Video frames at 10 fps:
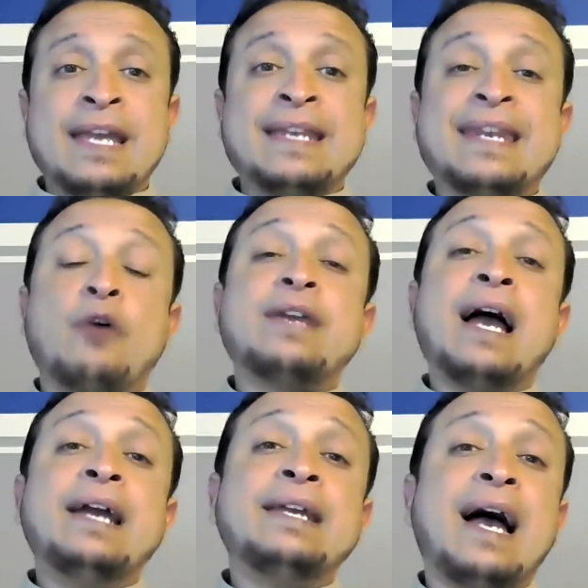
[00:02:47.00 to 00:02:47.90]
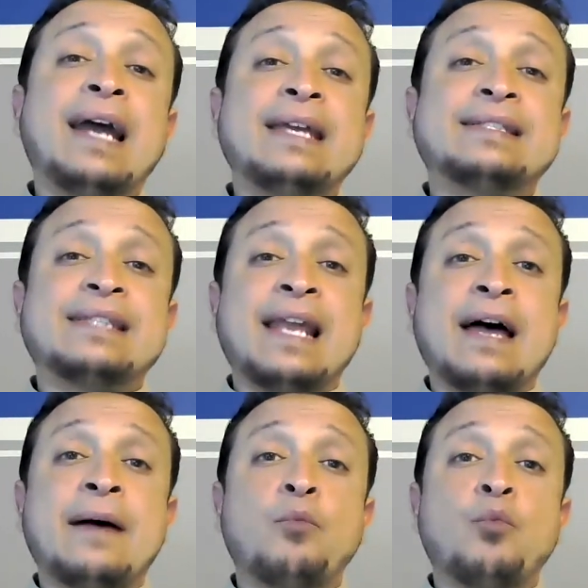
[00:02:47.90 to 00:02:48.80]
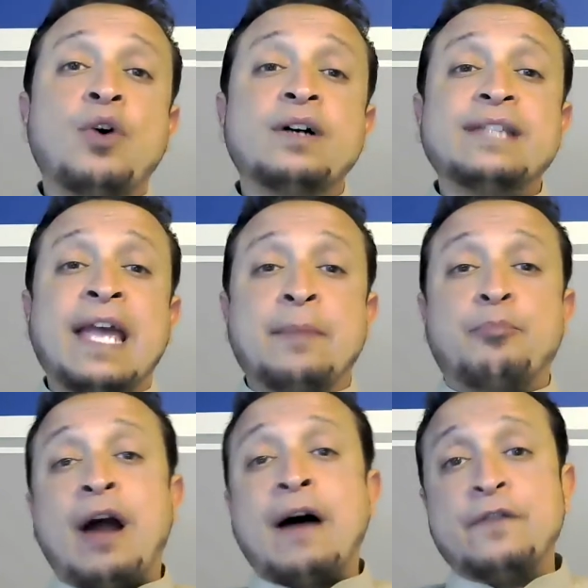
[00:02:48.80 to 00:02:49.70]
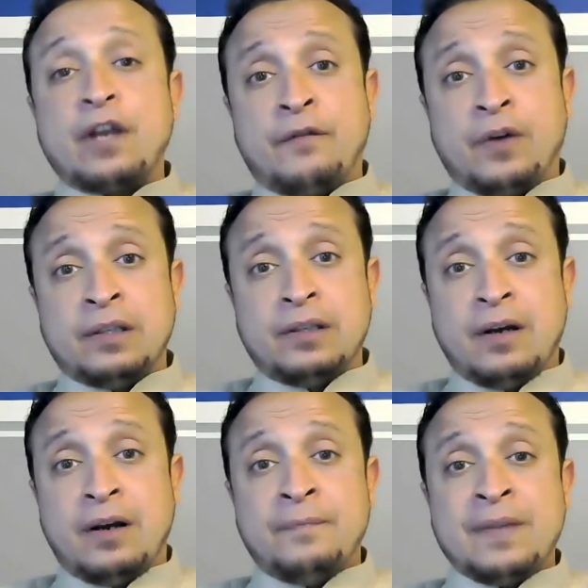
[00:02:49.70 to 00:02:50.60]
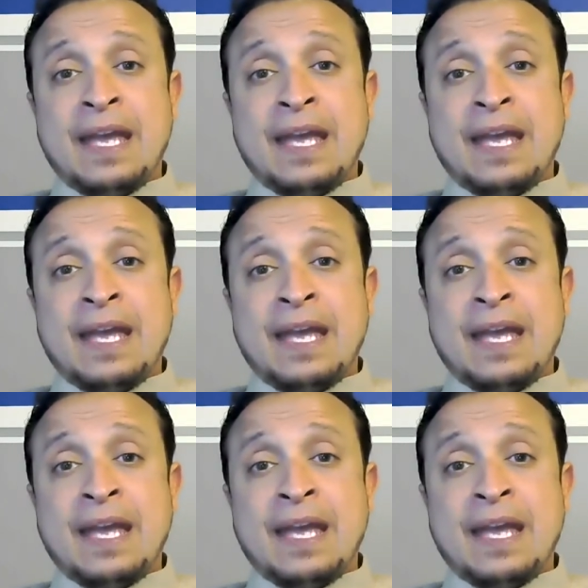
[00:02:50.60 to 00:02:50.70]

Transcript: now Yahya alayhi salam was a prophet of Allah,